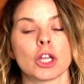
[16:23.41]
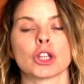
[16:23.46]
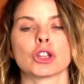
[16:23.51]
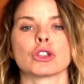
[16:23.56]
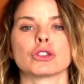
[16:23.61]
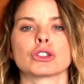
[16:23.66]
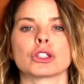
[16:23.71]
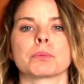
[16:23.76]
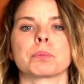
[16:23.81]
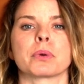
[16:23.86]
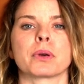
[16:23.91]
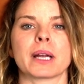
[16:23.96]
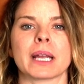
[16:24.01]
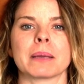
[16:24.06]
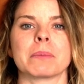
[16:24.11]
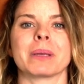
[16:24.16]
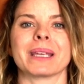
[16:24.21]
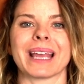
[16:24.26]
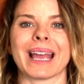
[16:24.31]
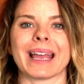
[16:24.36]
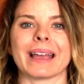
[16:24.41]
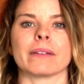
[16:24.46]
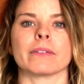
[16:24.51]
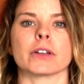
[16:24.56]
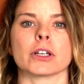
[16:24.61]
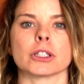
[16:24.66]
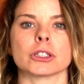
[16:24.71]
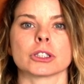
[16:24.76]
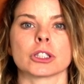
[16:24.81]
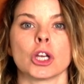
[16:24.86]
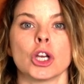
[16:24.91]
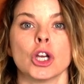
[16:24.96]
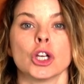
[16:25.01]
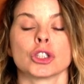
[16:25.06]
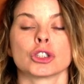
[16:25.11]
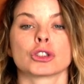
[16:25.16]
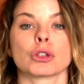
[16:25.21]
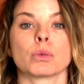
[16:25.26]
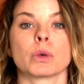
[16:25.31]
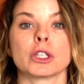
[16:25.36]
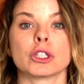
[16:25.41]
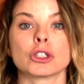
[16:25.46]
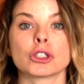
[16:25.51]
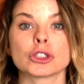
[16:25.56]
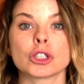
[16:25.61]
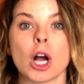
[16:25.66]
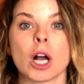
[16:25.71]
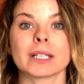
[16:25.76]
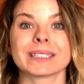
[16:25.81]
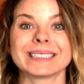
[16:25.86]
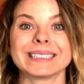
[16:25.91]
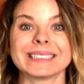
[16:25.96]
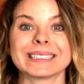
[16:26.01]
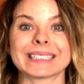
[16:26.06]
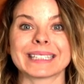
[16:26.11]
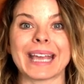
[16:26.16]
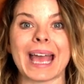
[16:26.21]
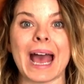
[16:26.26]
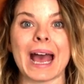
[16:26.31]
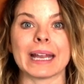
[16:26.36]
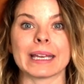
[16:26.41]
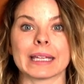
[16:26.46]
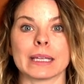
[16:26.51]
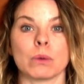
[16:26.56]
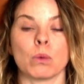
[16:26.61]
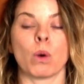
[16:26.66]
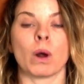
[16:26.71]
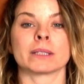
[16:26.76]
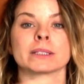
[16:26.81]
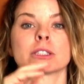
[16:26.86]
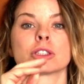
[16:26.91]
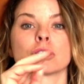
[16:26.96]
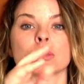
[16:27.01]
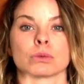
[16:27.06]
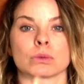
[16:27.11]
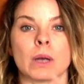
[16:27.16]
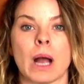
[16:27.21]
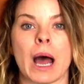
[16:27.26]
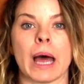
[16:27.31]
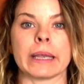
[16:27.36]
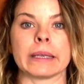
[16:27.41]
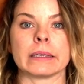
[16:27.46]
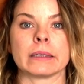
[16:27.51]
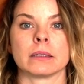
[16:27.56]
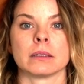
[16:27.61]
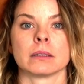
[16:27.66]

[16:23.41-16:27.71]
Those are prey behaviors. So when your dog sees a cat, he wants to run.